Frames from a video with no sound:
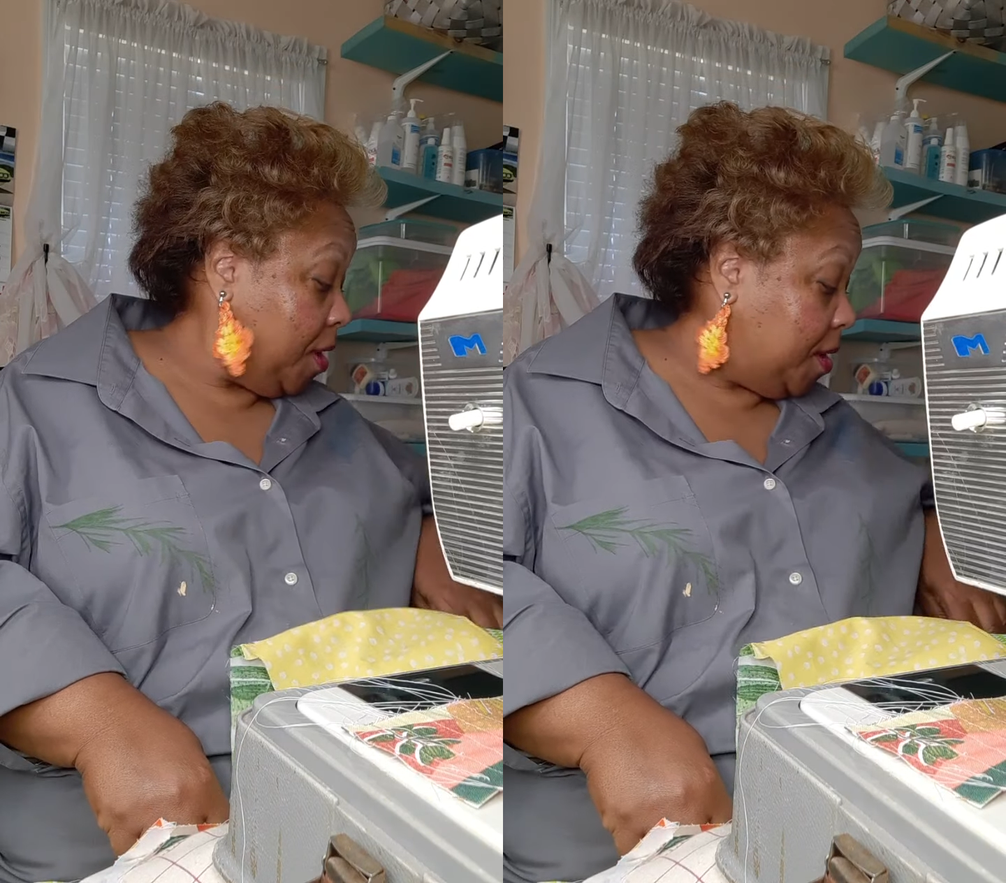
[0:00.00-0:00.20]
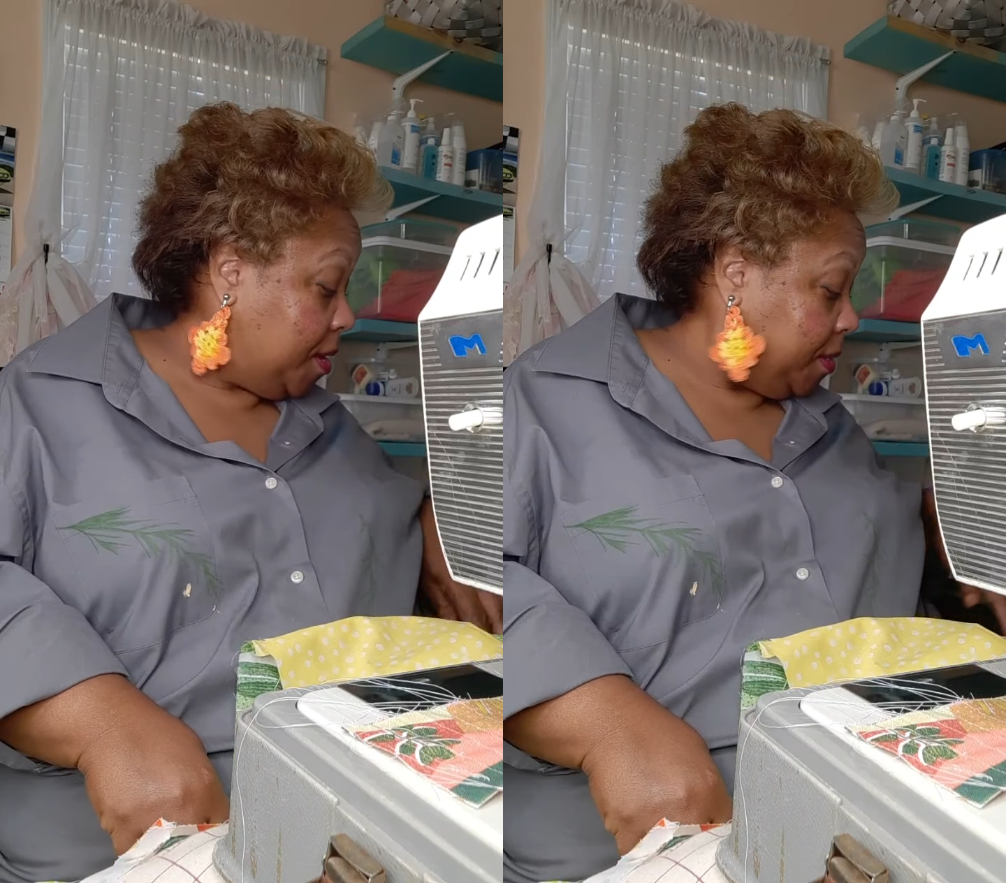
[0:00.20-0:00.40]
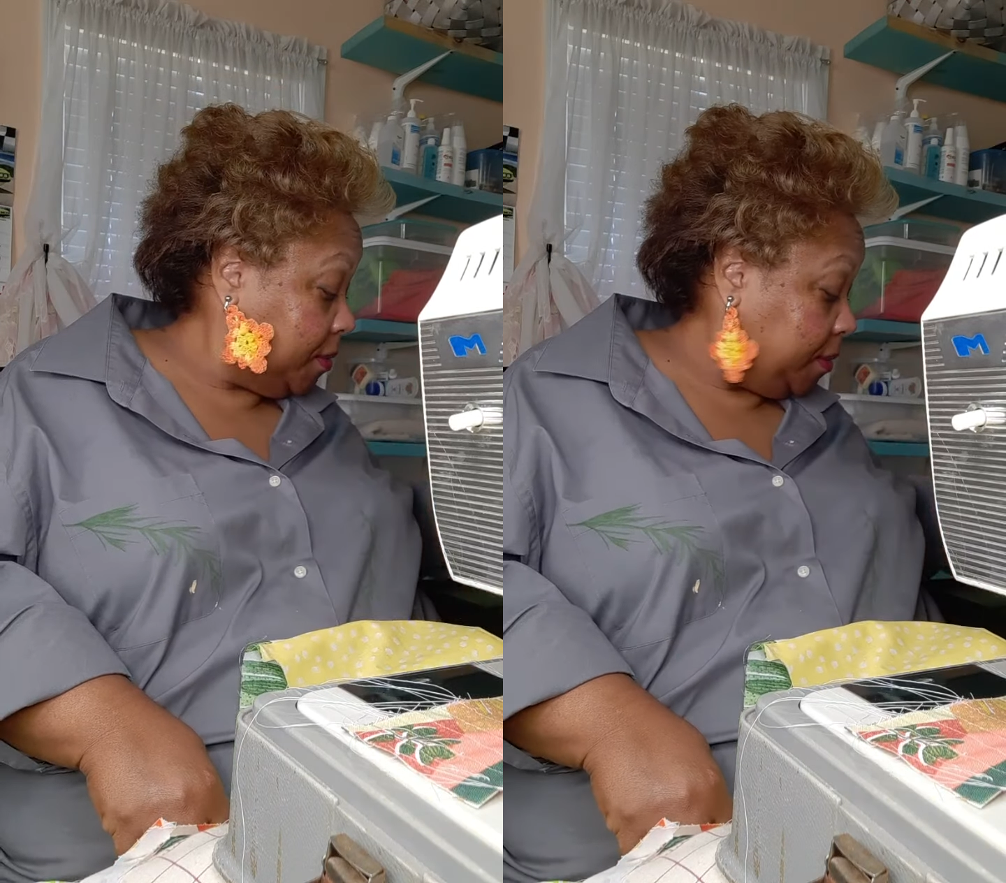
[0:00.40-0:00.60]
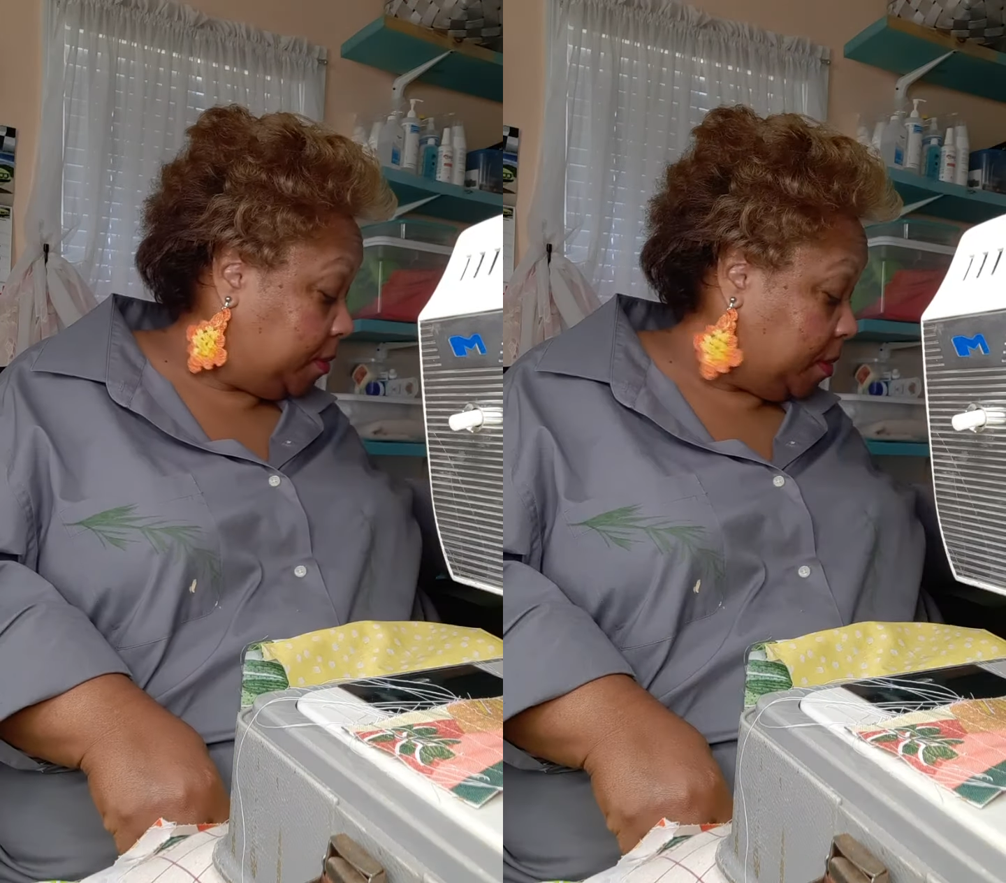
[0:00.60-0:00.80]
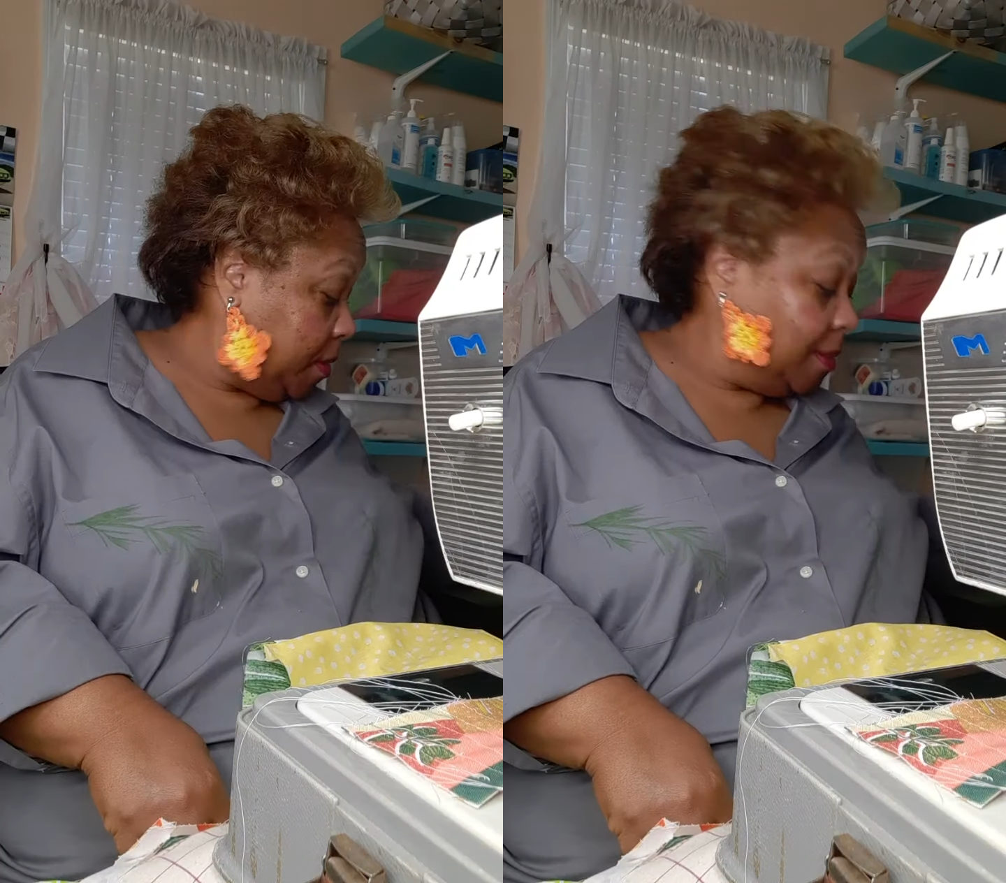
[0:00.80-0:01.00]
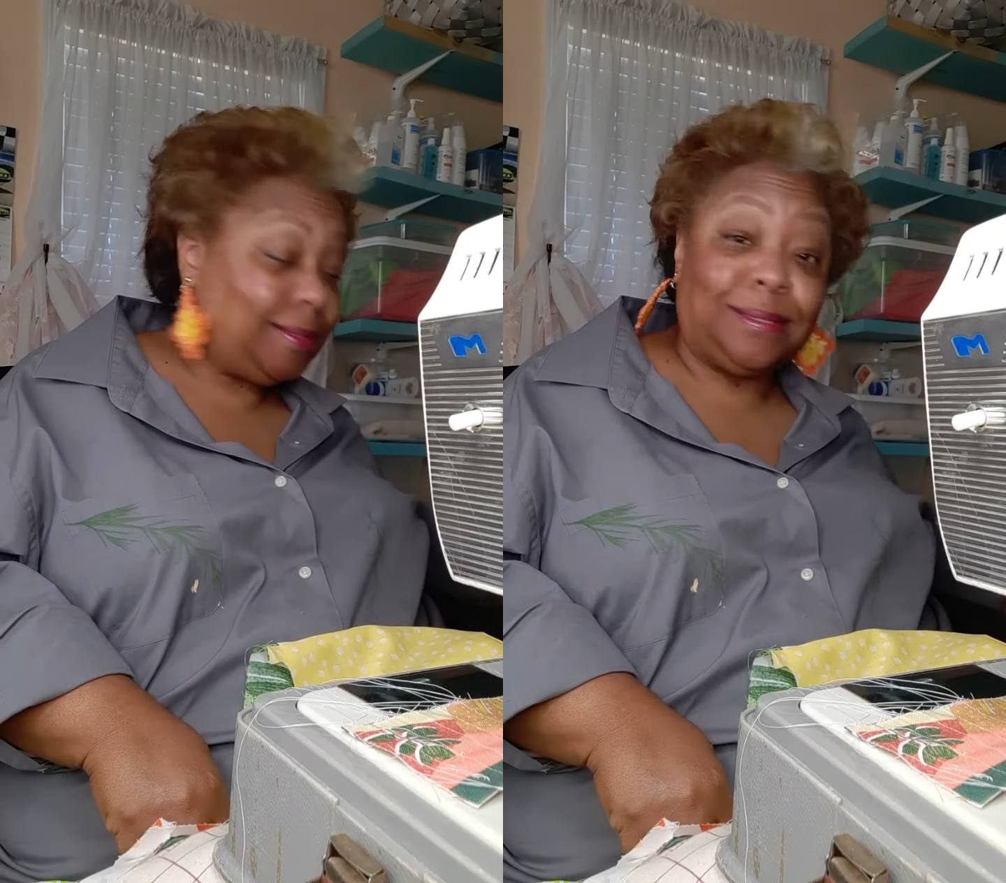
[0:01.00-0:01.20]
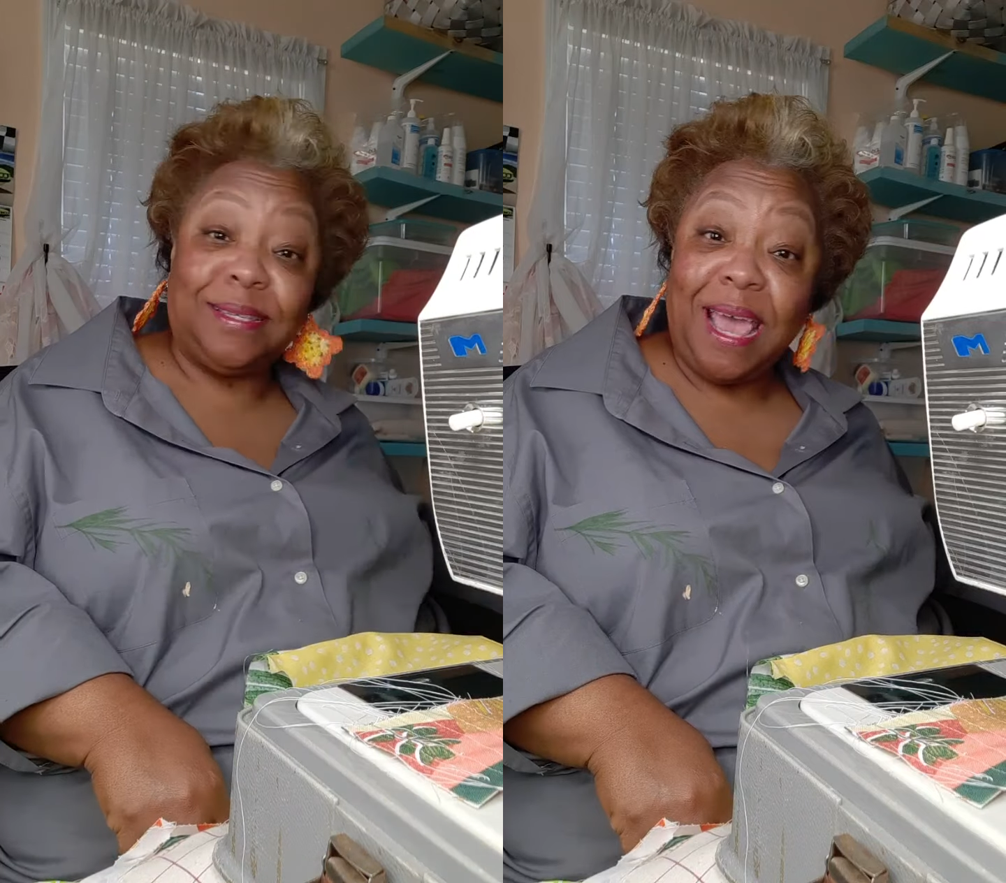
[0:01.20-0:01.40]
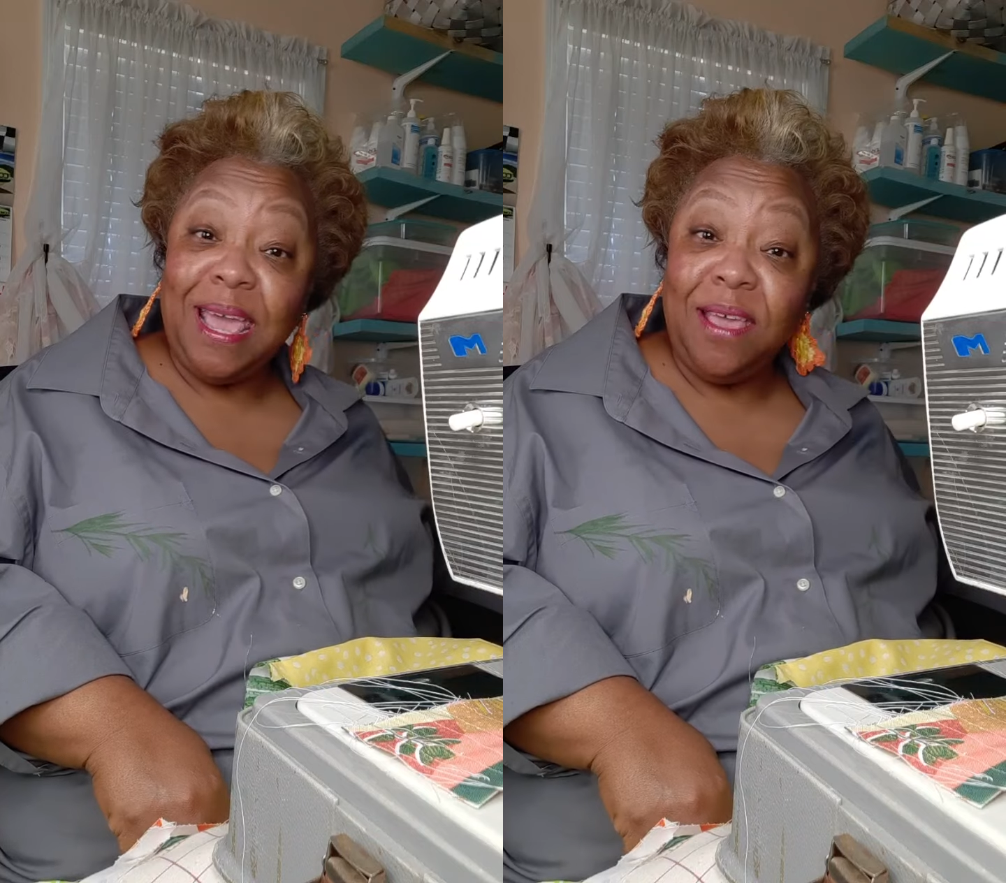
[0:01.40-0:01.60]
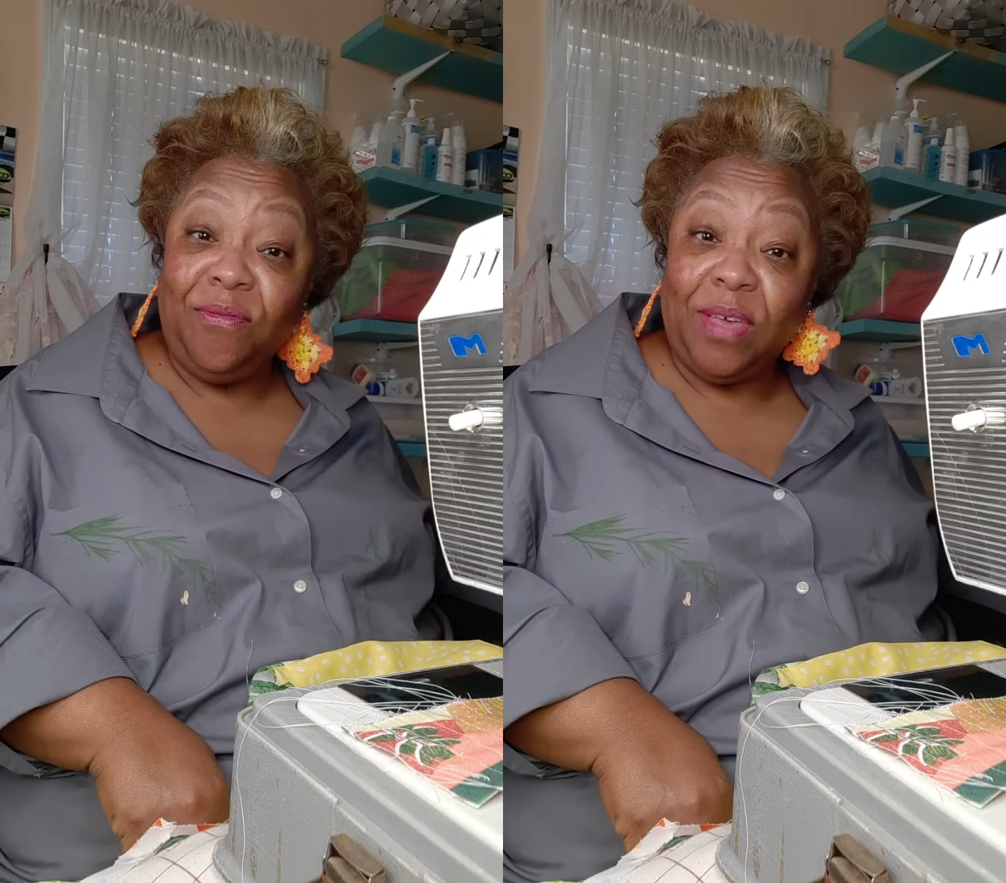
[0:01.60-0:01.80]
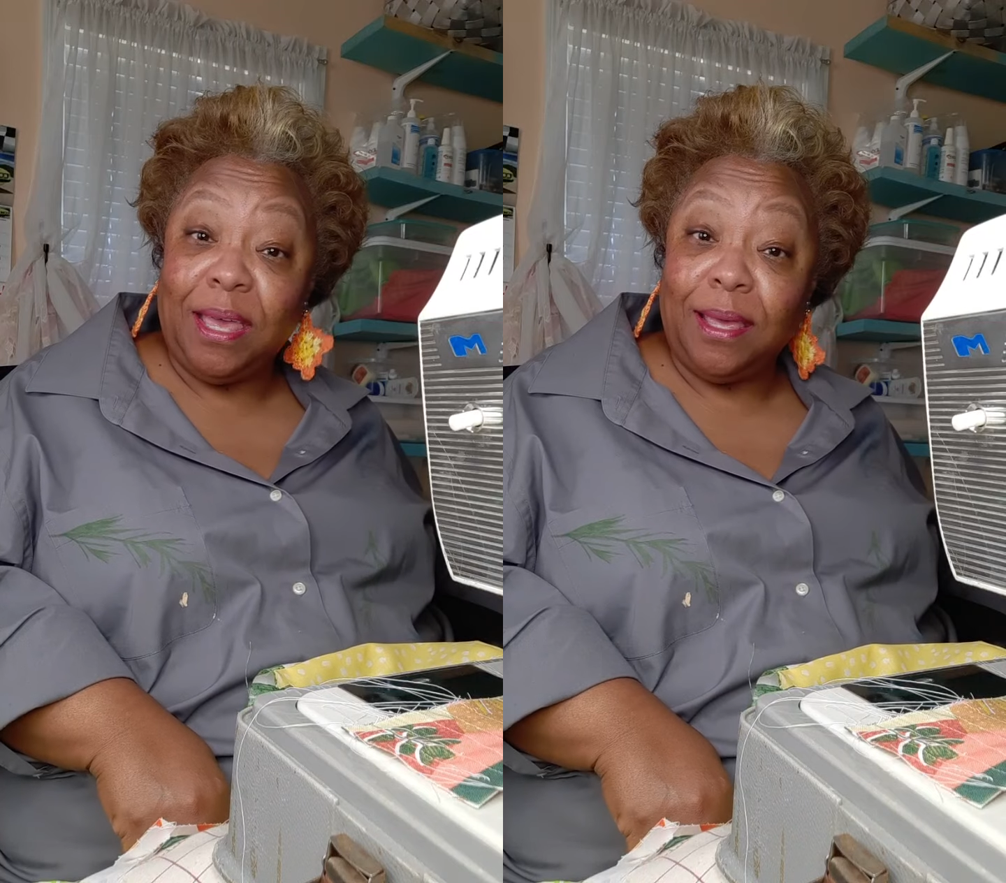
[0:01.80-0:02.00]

have us